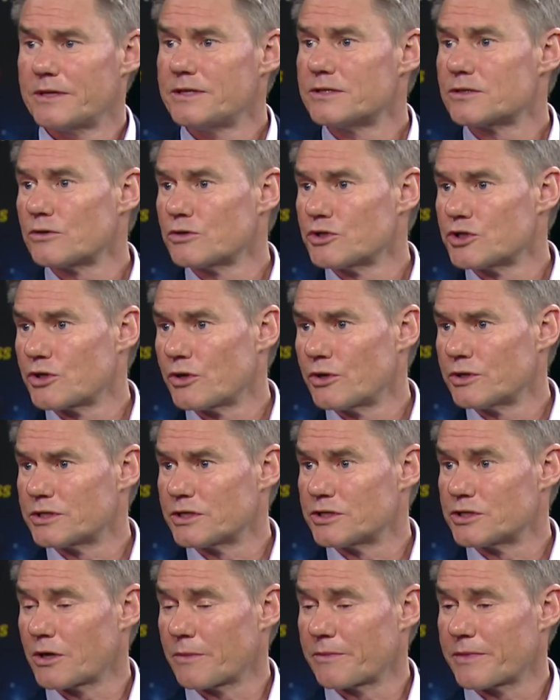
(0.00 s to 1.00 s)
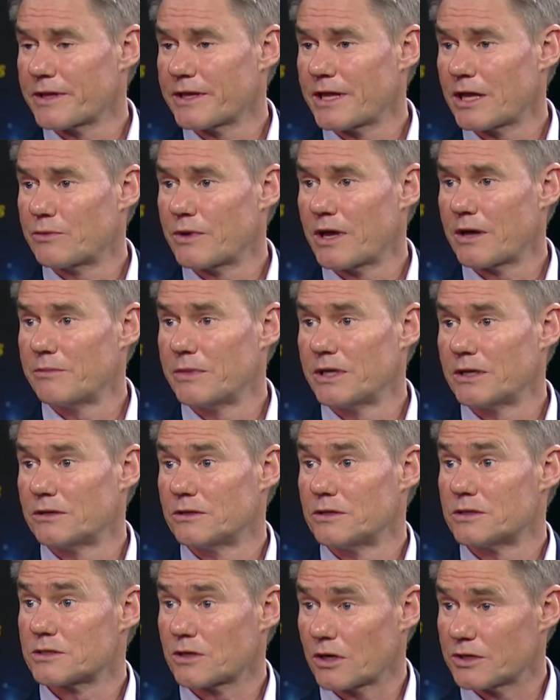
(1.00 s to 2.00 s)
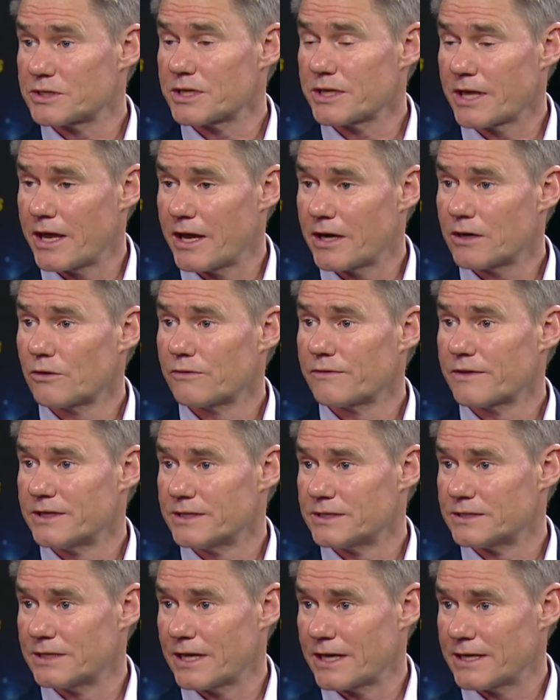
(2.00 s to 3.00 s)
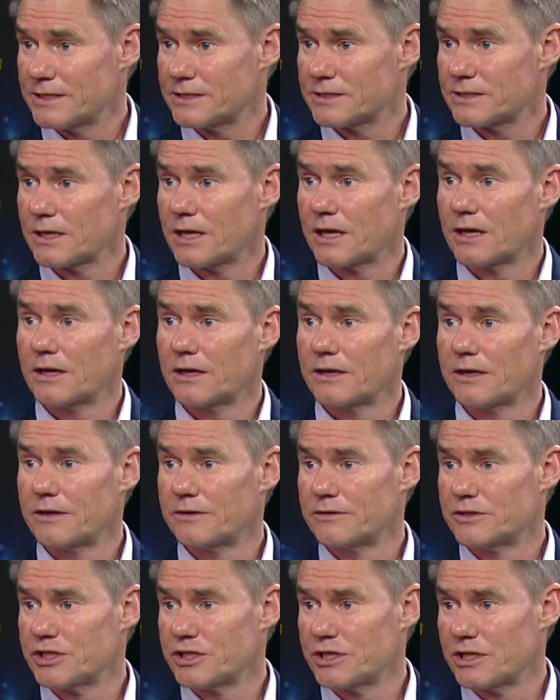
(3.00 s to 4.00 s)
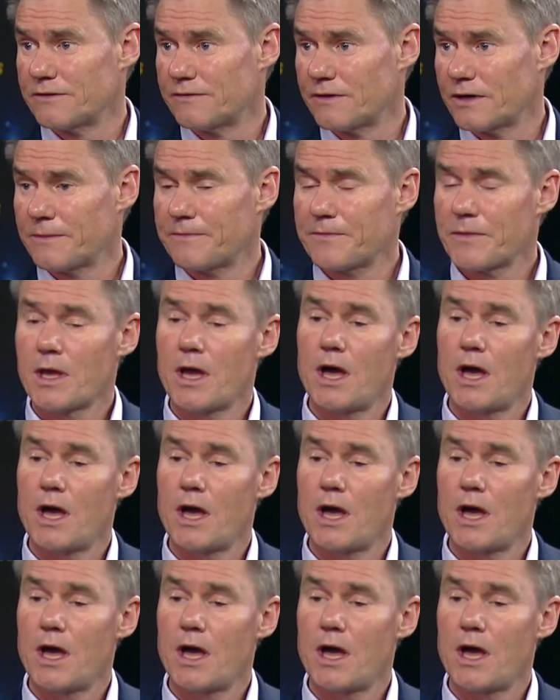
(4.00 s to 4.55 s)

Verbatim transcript: these concerns is something that we have been discussing here over these days uh, here in Geneva.